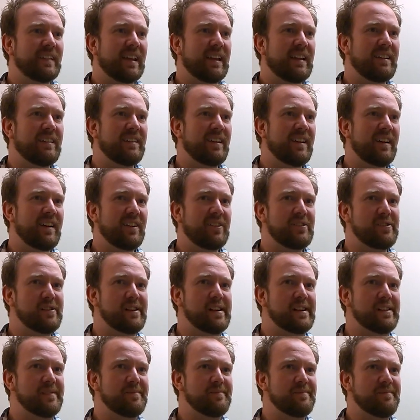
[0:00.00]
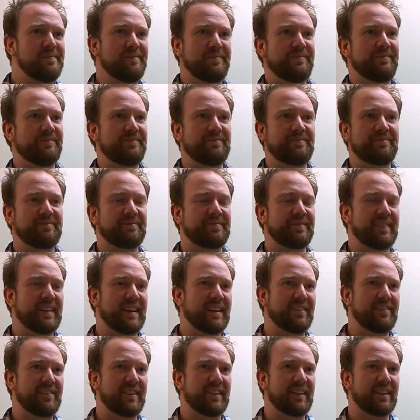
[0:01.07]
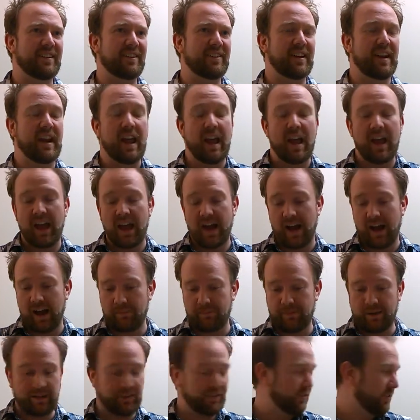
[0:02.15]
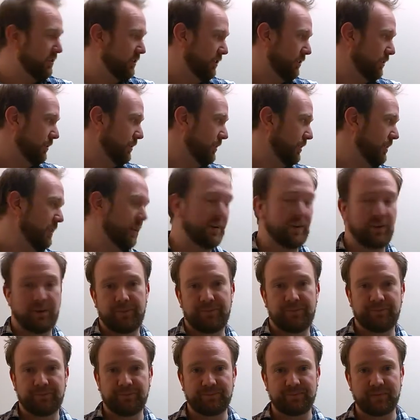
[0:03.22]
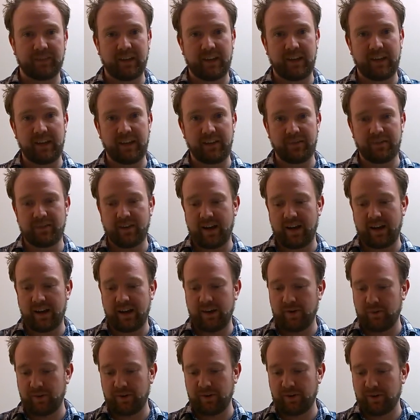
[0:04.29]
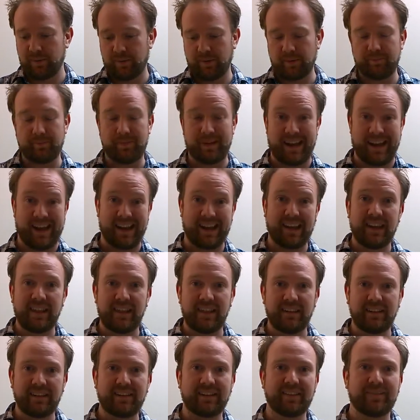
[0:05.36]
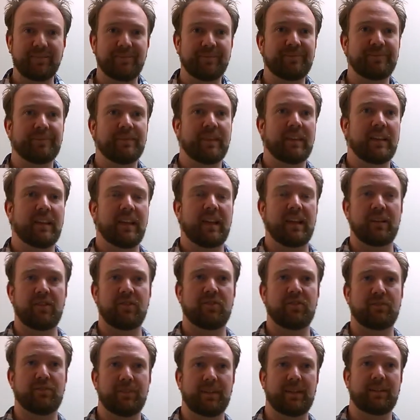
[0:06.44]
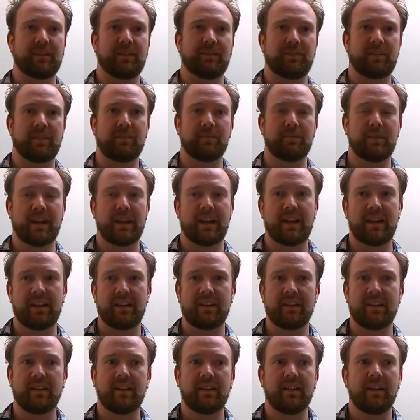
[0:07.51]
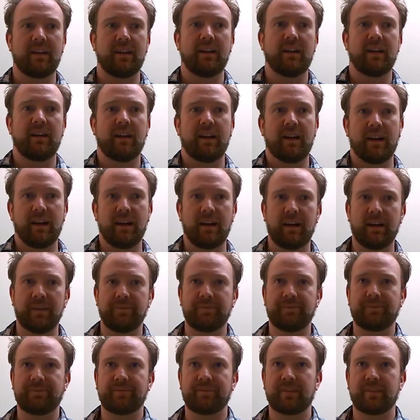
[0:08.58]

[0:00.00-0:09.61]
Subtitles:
It's not great. Definitely not great. I bet you, though, if I were to put banana in this, like just mix up some banana, um,